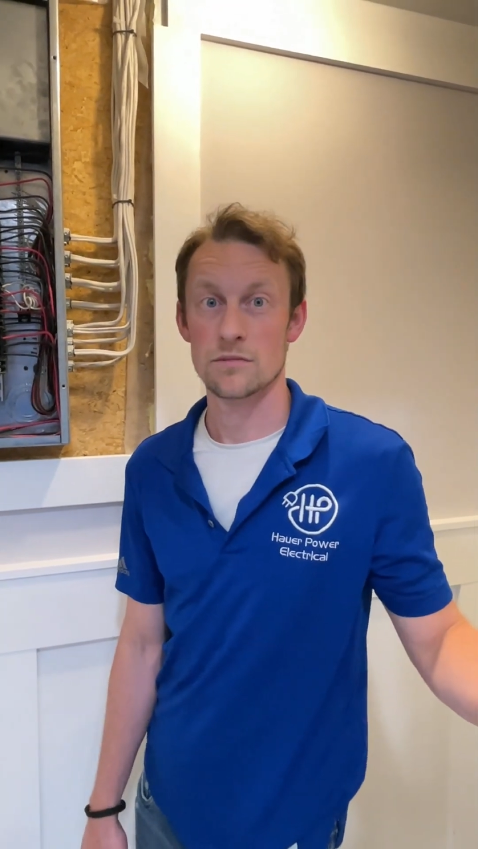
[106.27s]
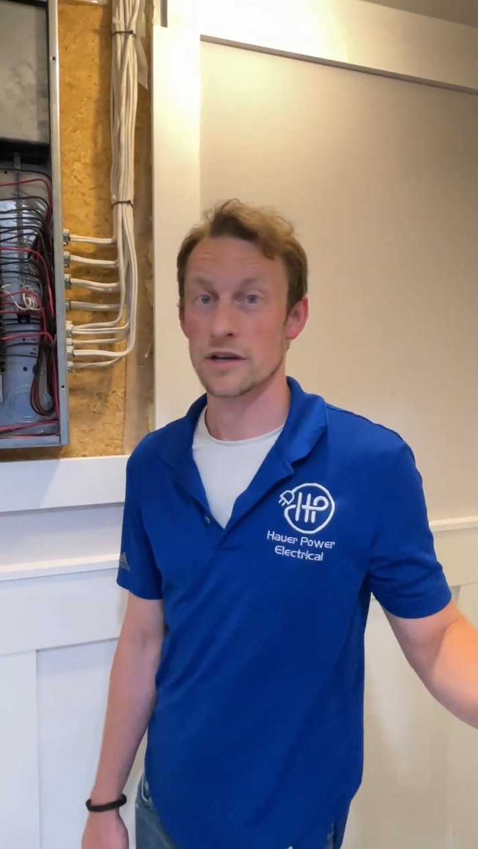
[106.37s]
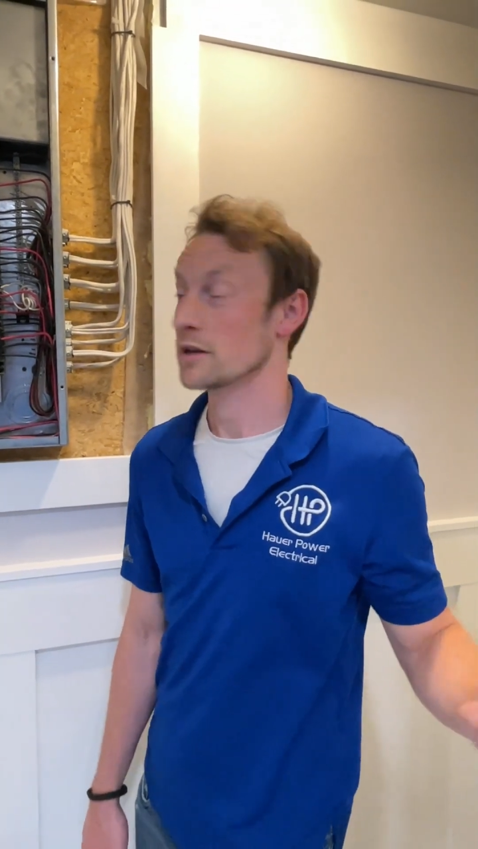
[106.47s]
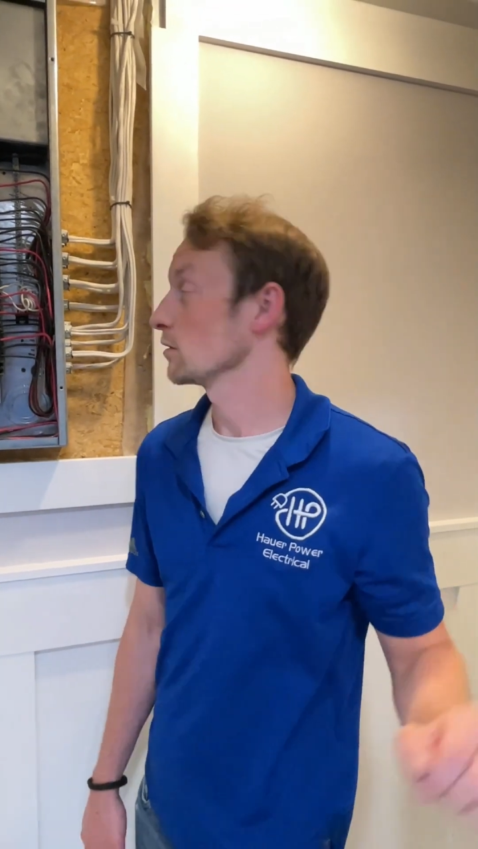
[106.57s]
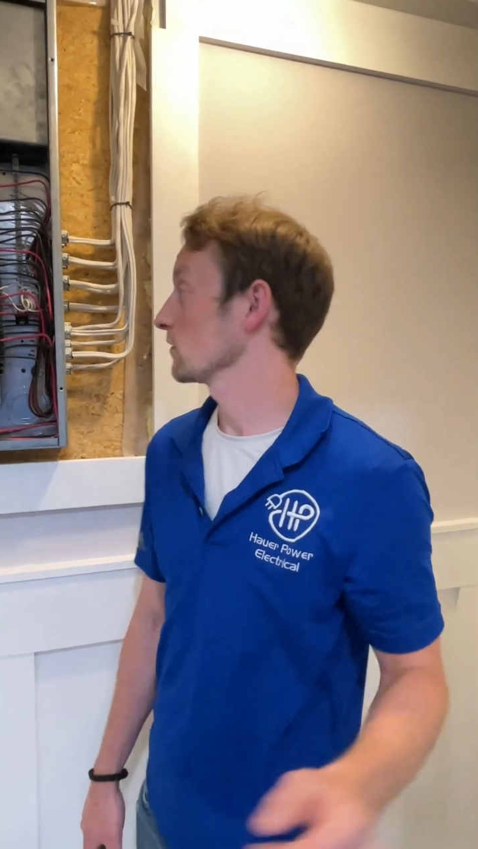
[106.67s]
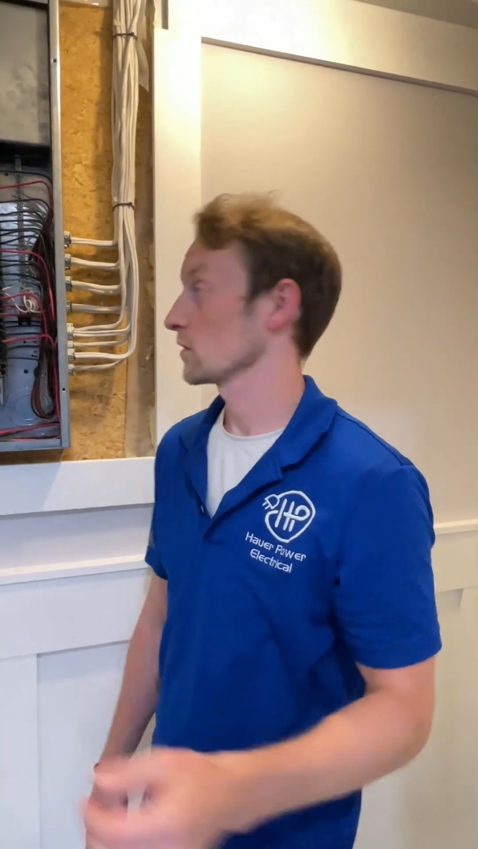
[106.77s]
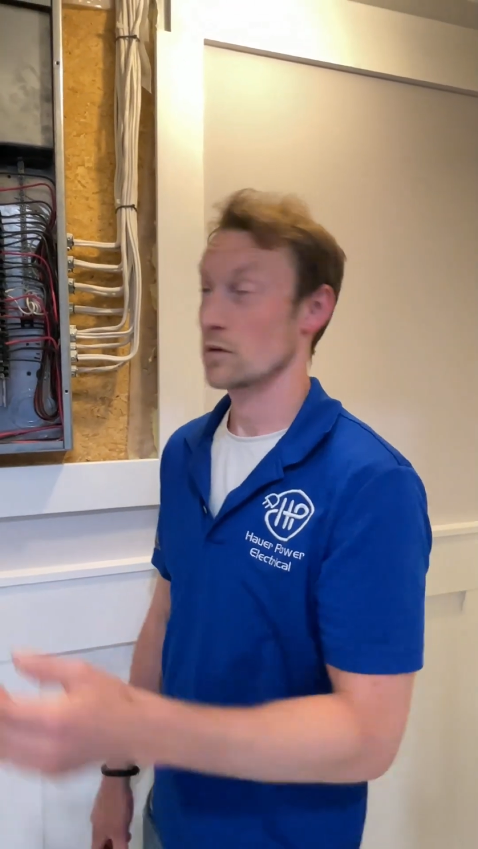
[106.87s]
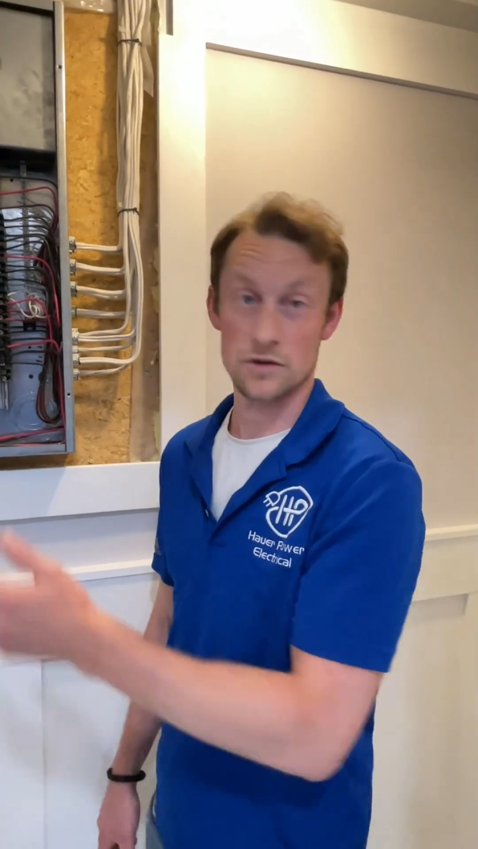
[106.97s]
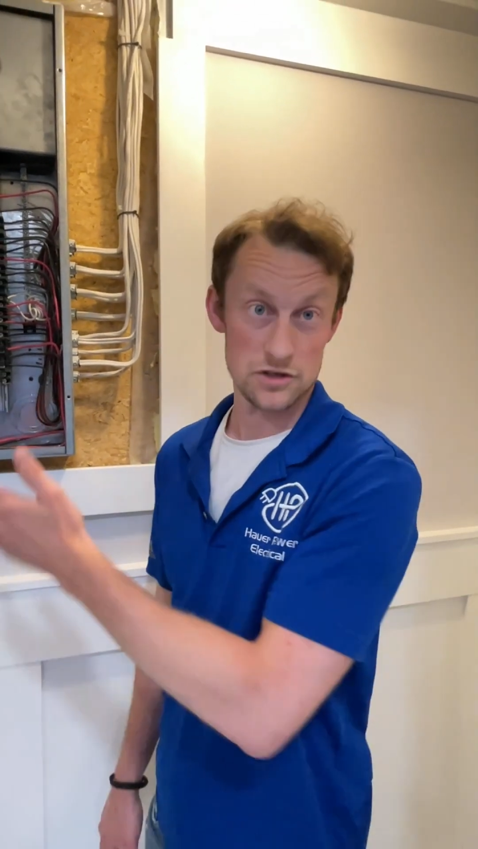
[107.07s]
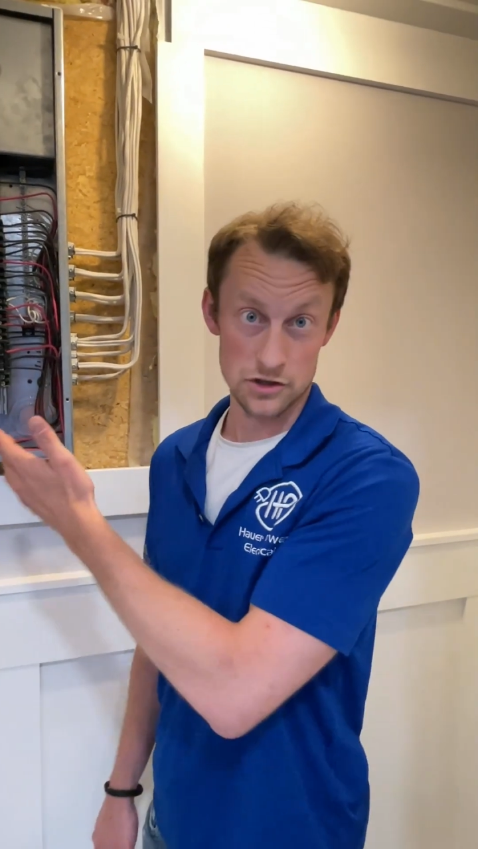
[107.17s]
like an
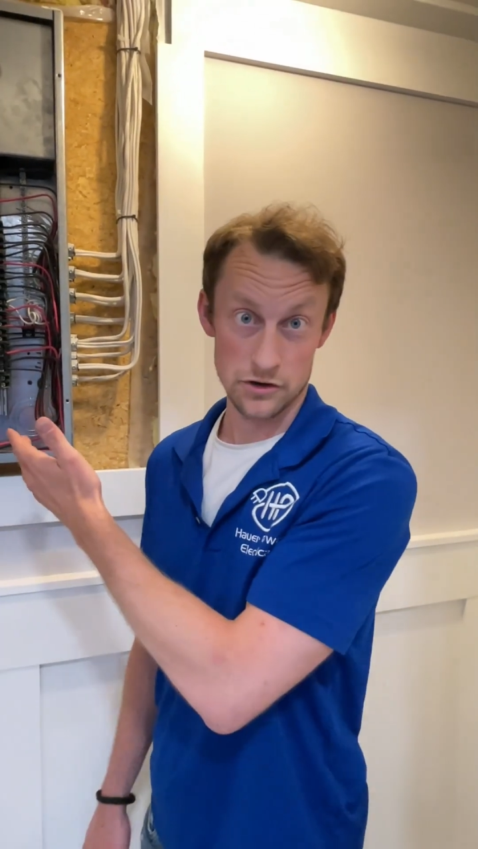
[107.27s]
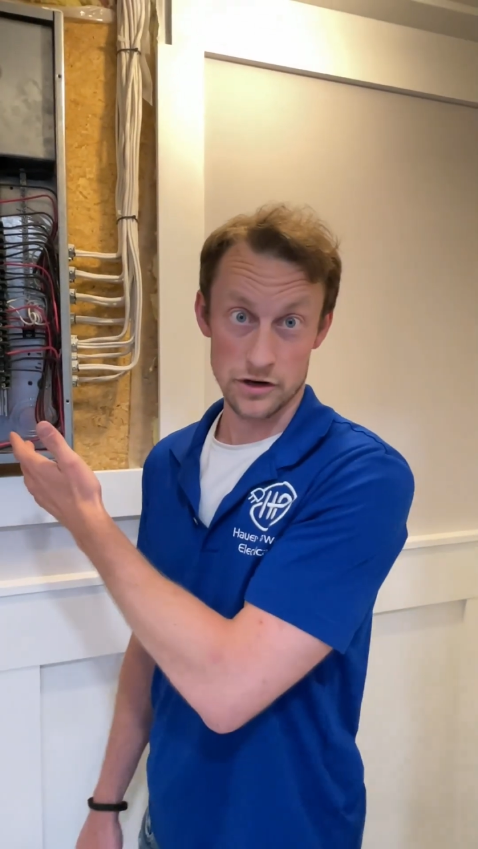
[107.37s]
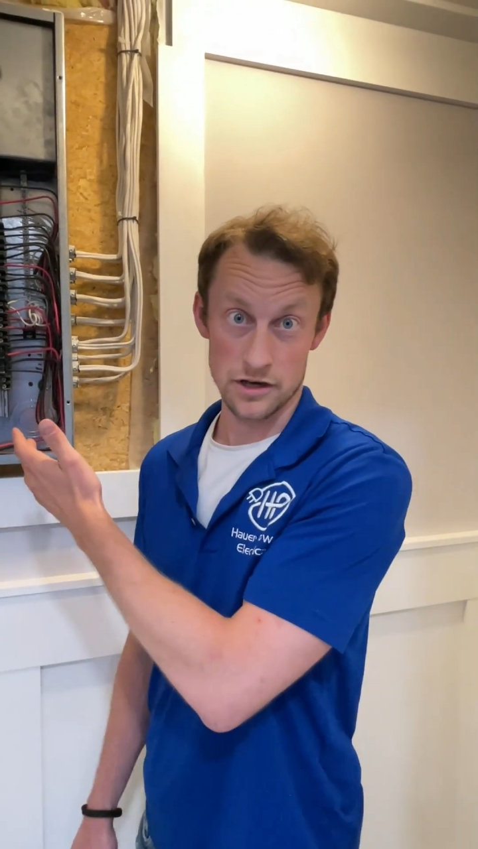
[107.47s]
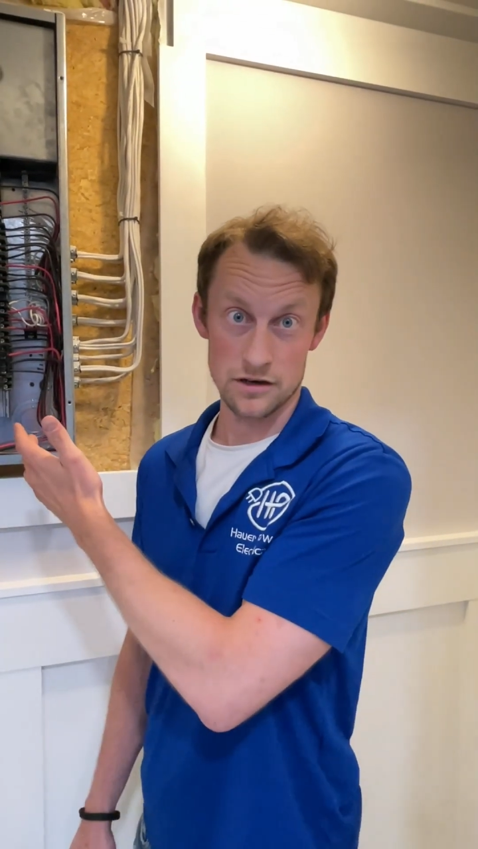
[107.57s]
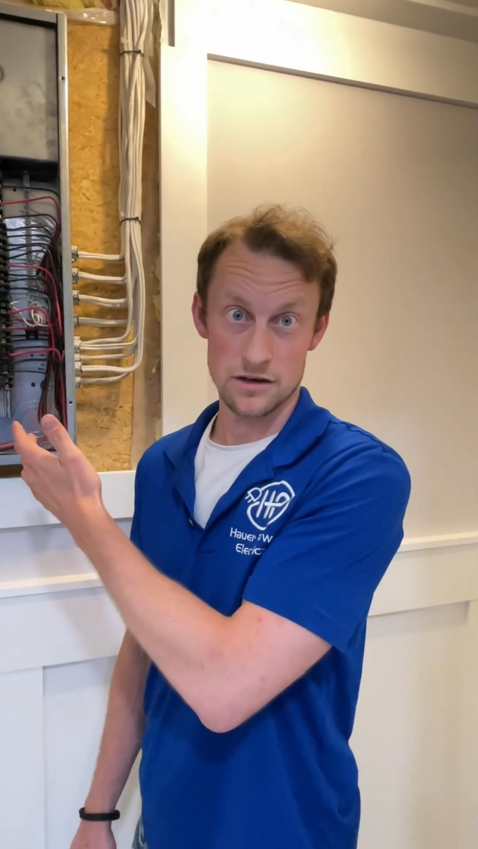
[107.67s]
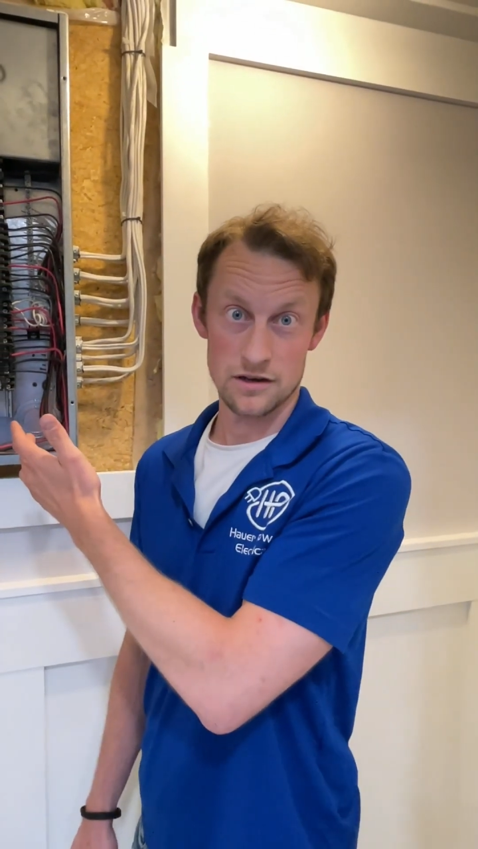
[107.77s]
overloaded circuit